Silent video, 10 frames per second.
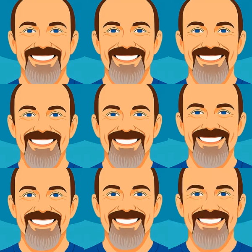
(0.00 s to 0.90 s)
The
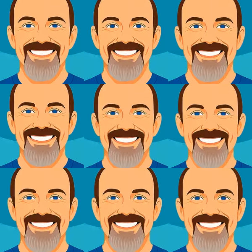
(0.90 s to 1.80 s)
student immediately
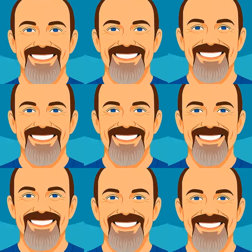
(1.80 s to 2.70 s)
knows why this lesson
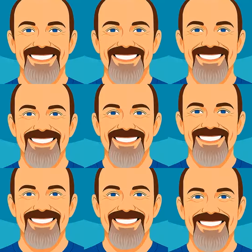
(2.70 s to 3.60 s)
matters,
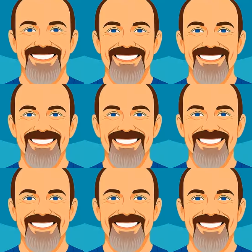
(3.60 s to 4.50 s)
because they want to get paid.
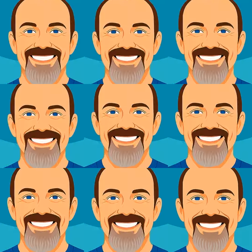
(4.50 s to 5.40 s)

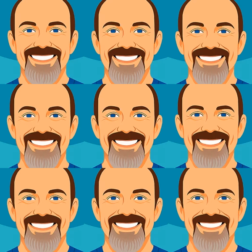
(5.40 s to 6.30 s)
But when your outcome is
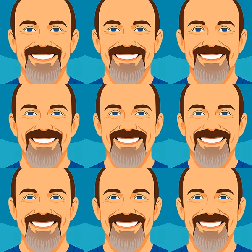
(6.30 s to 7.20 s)
vague, like
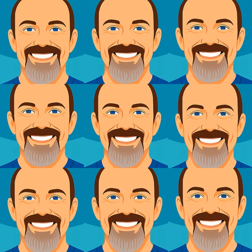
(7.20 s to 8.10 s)
understanding payment
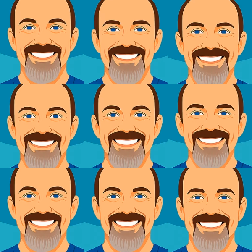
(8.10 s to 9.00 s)
processors,
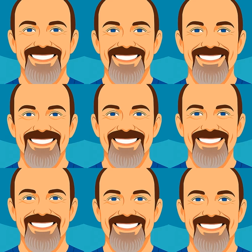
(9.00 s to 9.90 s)
you have to work to
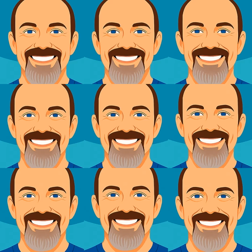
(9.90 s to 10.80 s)
explain why it
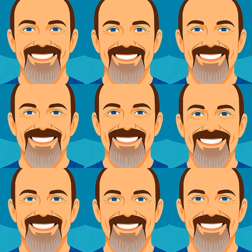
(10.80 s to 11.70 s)
matters, and that's where it
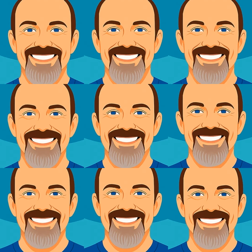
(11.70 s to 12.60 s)
gets forgotten.
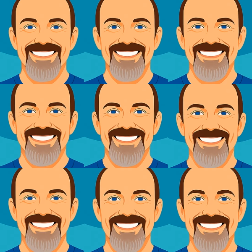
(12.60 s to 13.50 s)
I call this the
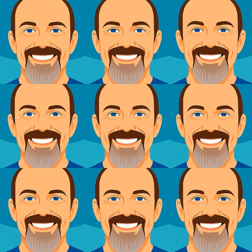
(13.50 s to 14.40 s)
outcome test.
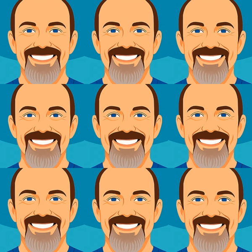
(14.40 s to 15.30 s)
Before you create
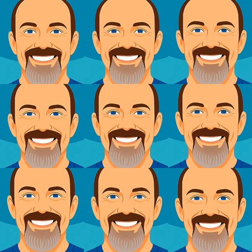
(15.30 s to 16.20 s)
any lesson,
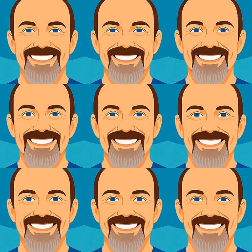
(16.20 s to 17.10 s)
you ask
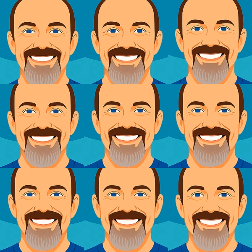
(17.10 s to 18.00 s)
yourself one question.
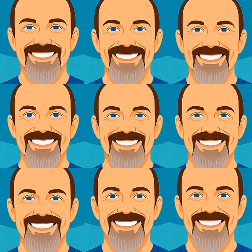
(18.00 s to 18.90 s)
What will
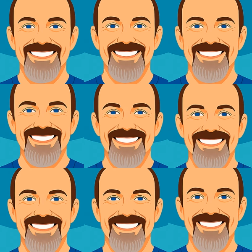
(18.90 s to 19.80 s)
my students be able to
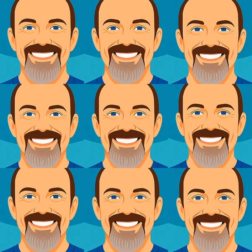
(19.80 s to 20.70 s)
do
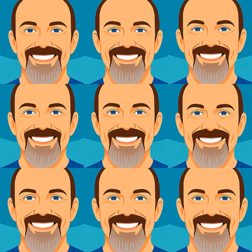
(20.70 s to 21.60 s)
after this
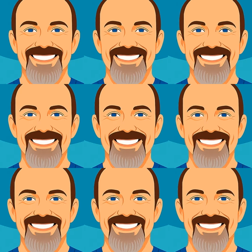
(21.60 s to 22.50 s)
lesson that they couldn't do
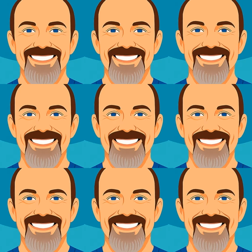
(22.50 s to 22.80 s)
before?